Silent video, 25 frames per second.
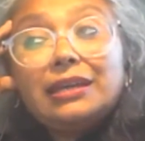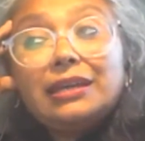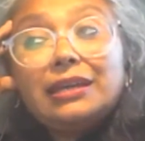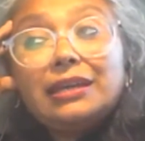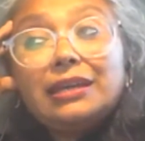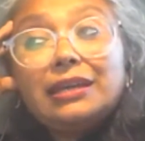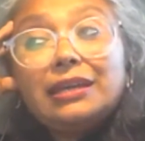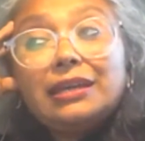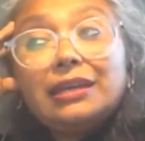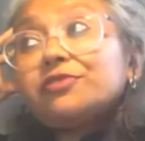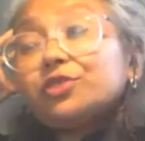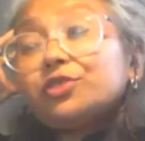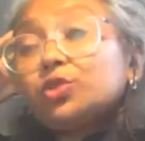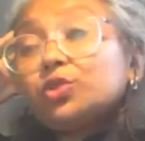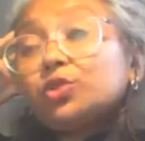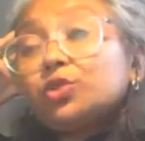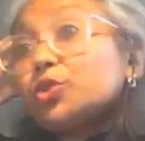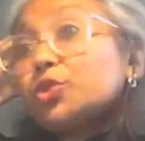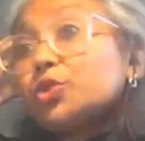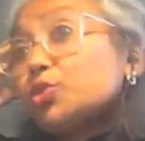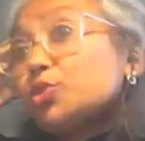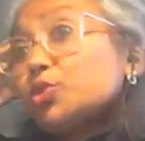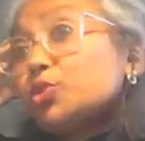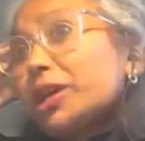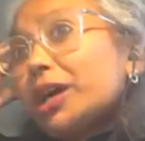especially for
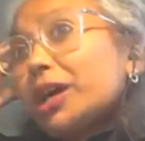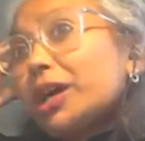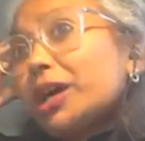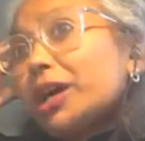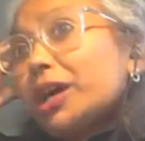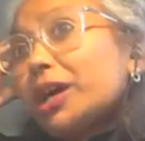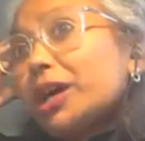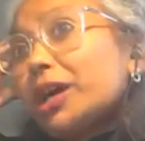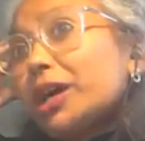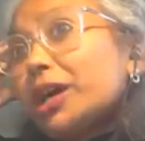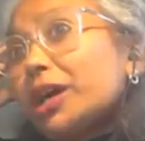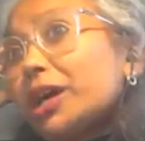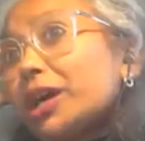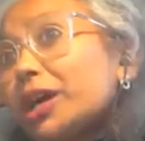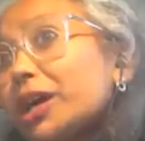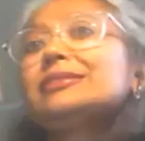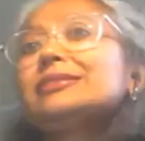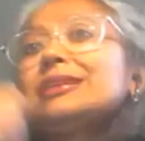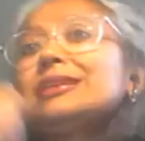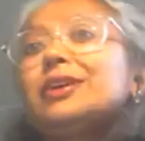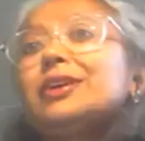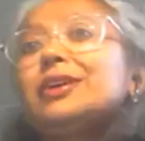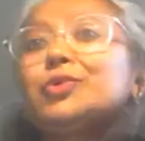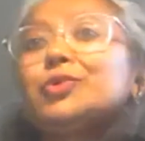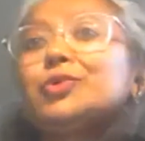those who come from
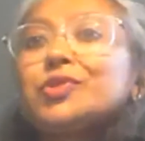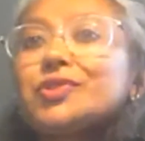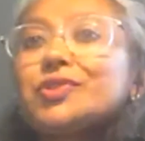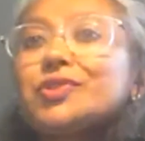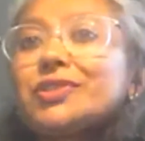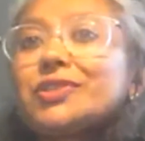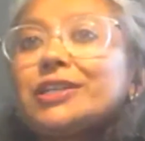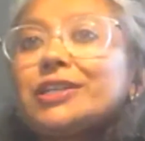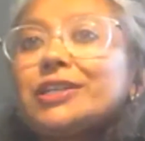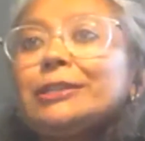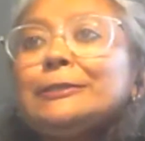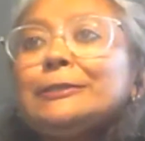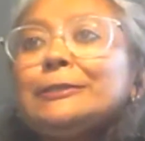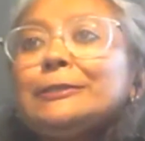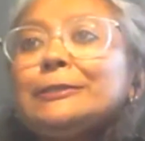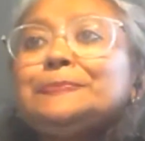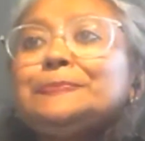other towns